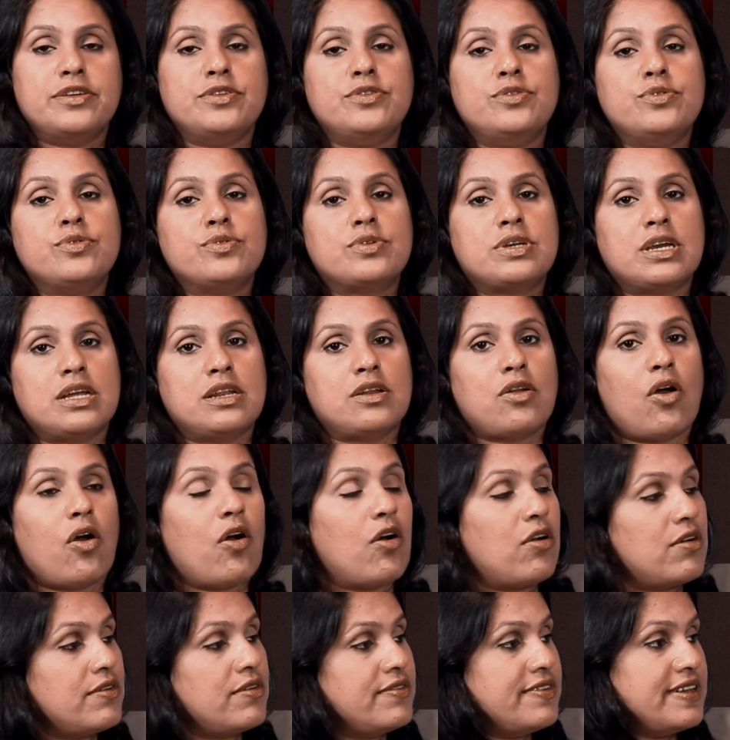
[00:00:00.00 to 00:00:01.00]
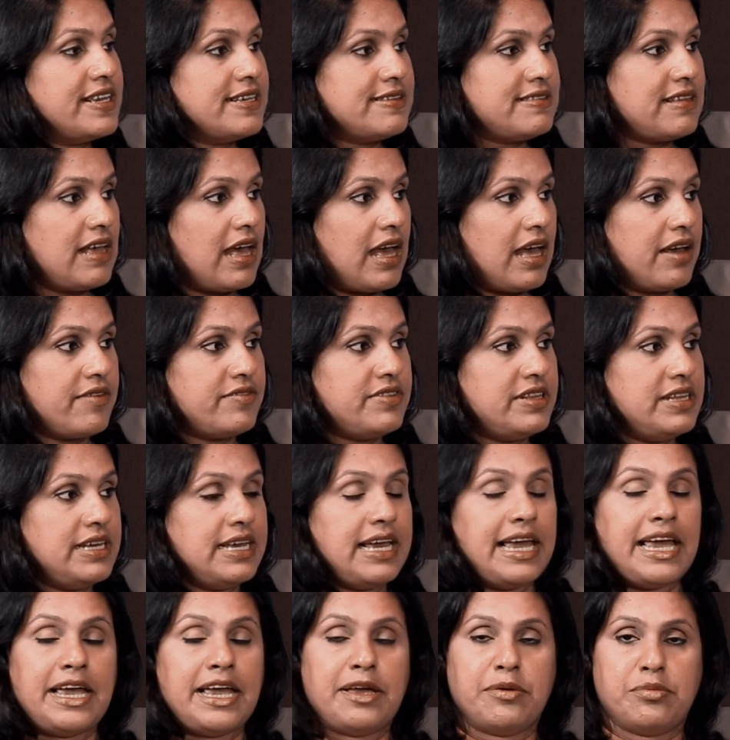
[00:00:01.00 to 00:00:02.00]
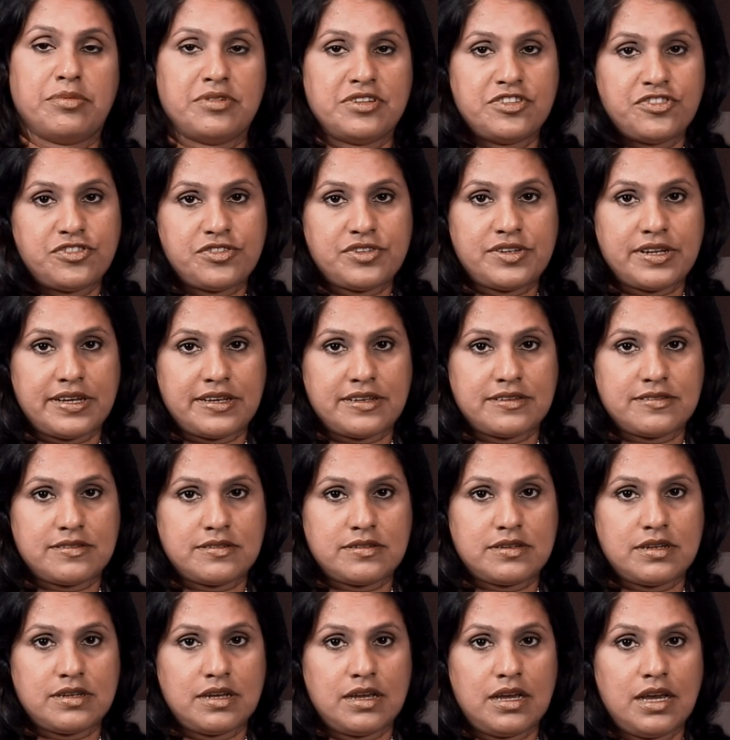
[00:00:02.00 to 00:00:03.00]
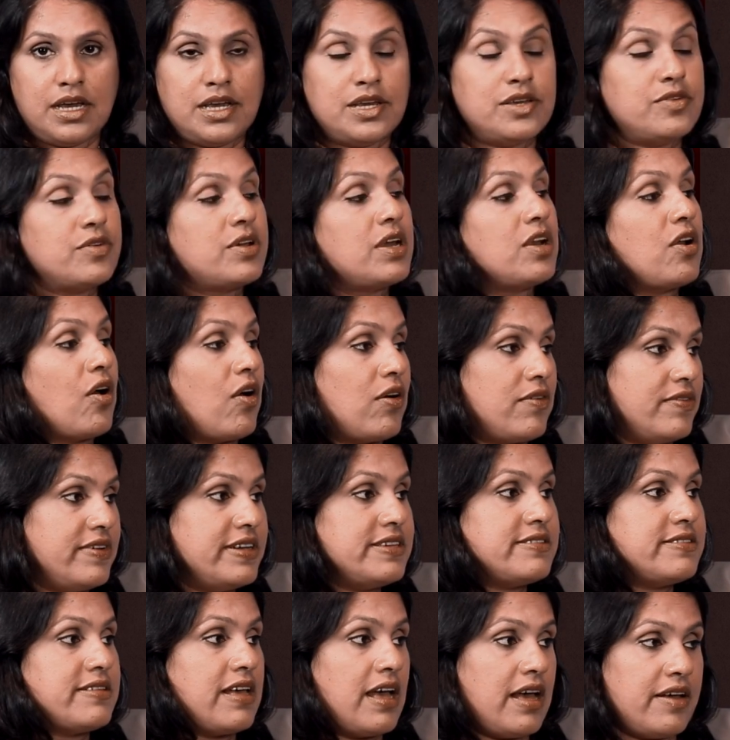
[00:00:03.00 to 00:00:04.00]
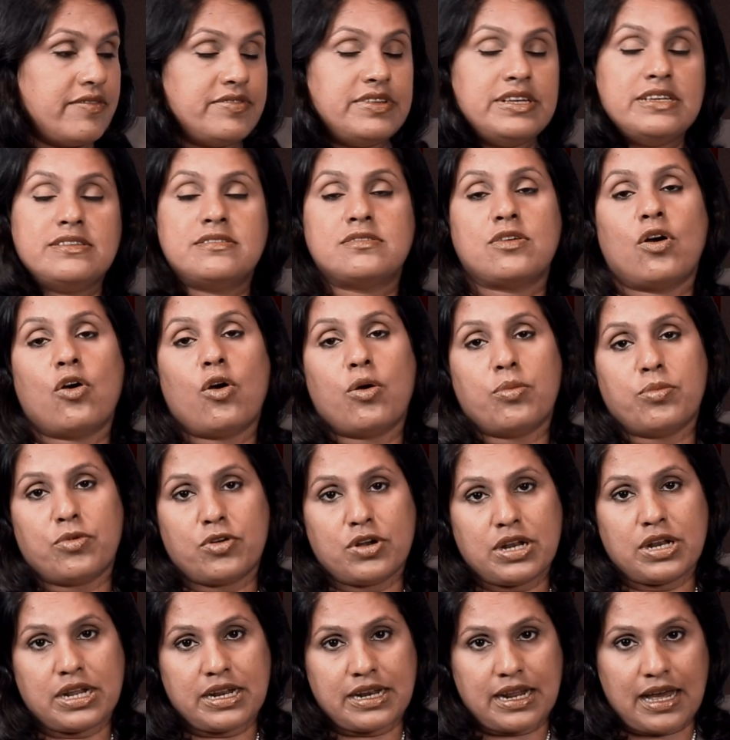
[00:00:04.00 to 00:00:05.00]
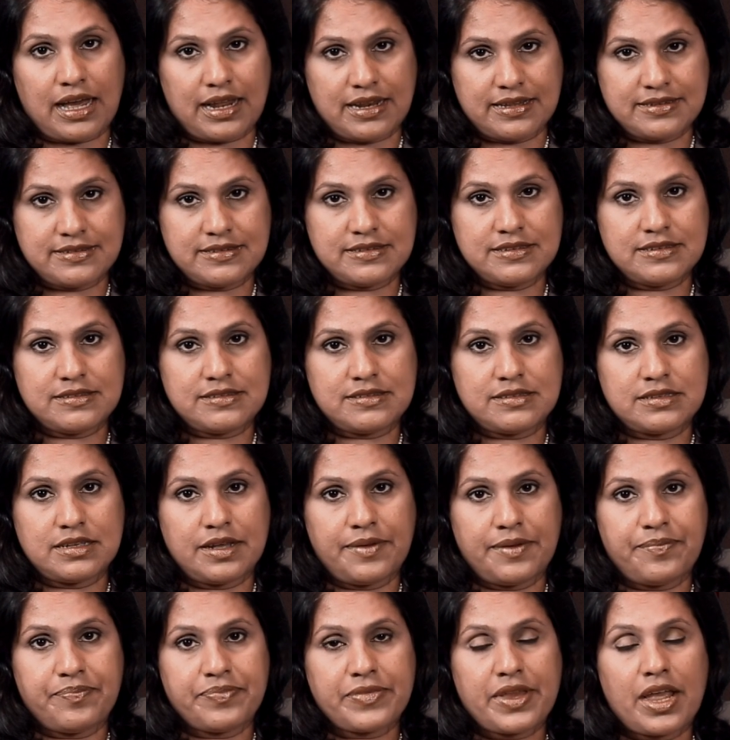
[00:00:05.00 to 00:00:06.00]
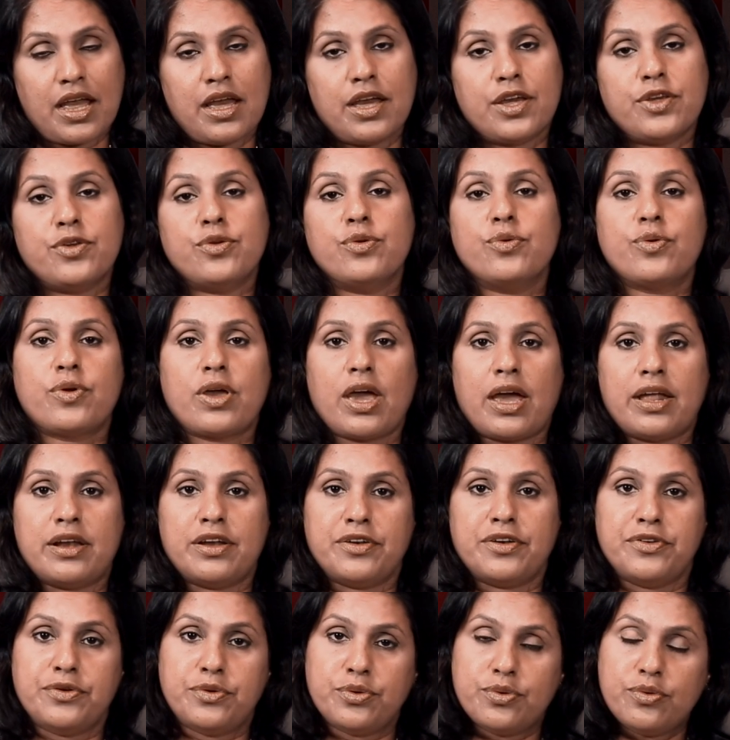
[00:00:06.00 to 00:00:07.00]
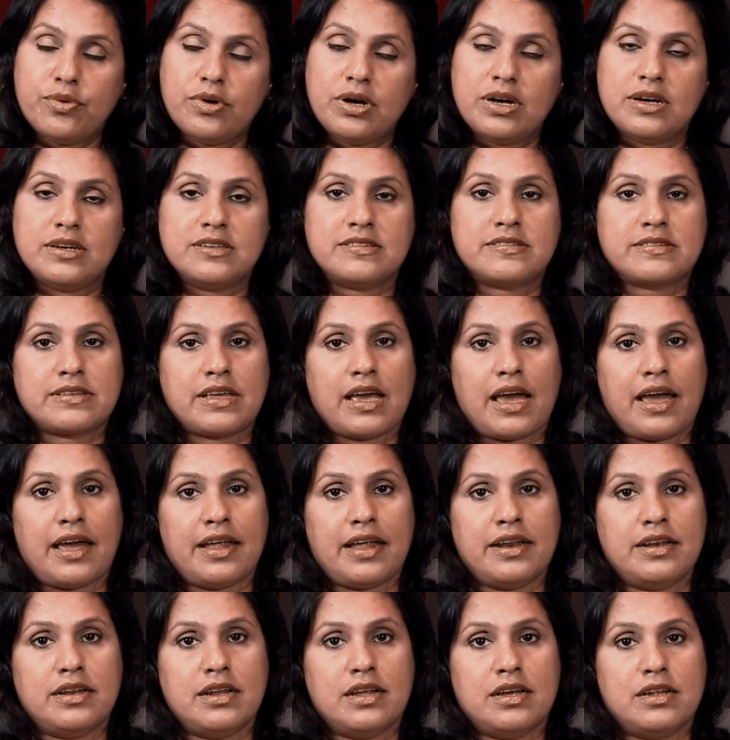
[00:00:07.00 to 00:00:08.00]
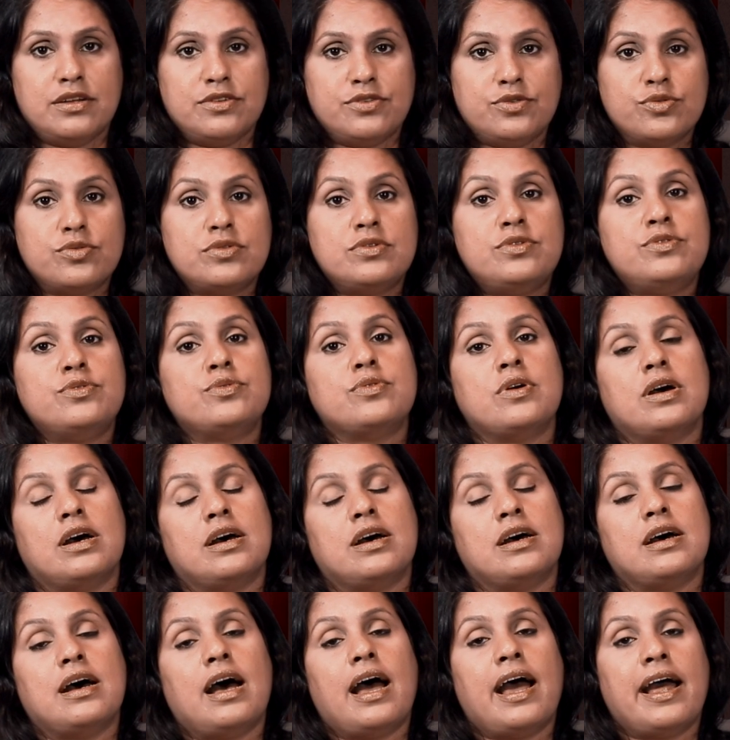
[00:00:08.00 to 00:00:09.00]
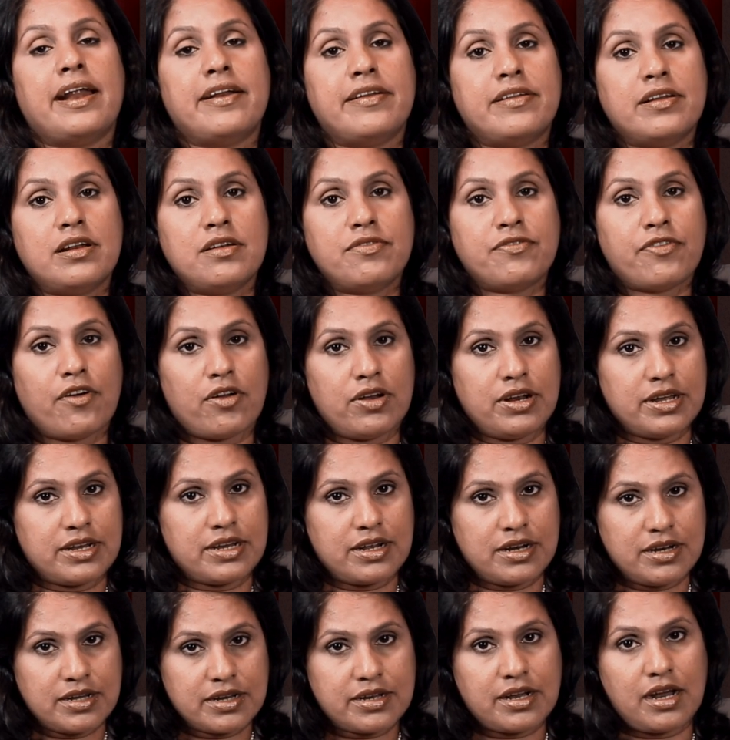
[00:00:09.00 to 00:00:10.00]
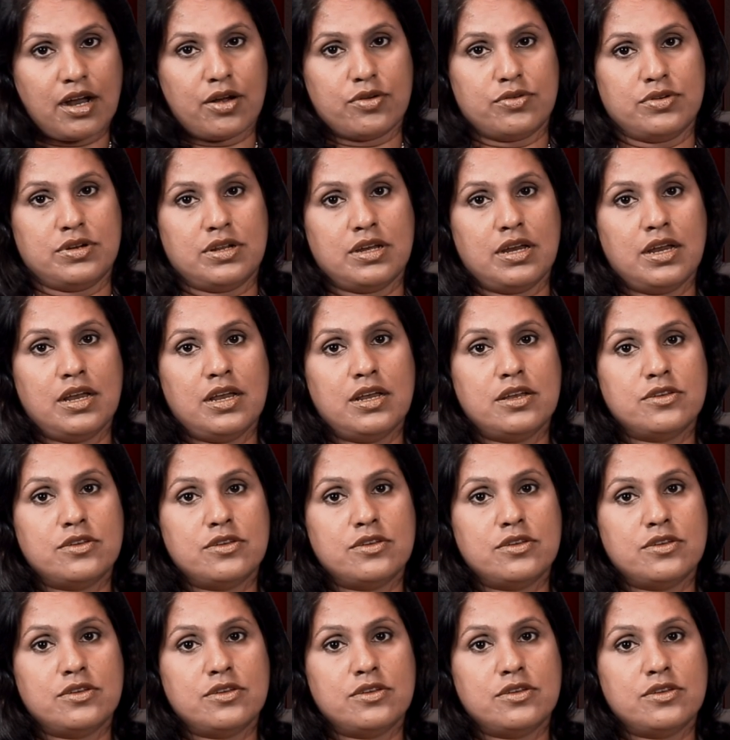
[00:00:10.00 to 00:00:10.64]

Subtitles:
you can always have the AMH test, you can always have these hormone analysis, you can do a scan to do a antral follicular count.